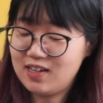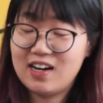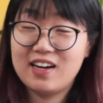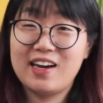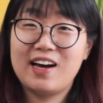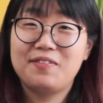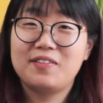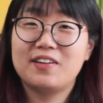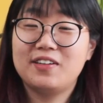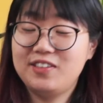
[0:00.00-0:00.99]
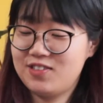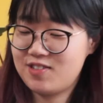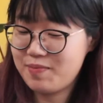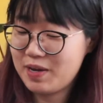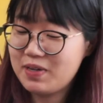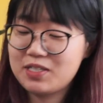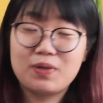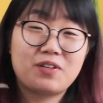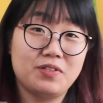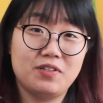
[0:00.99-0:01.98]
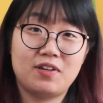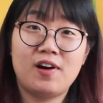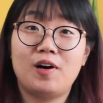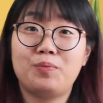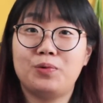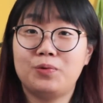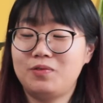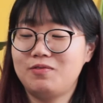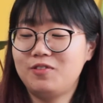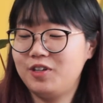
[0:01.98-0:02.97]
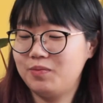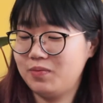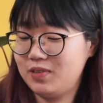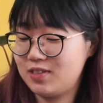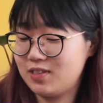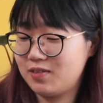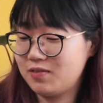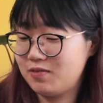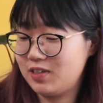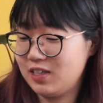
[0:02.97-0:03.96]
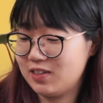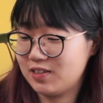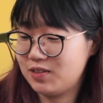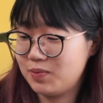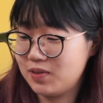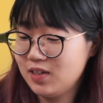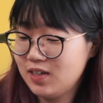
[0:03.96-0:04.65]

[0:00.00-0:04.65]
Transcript: I haven't got used to it. Maybe it's because it's a cardboard loom, it's not really nice, but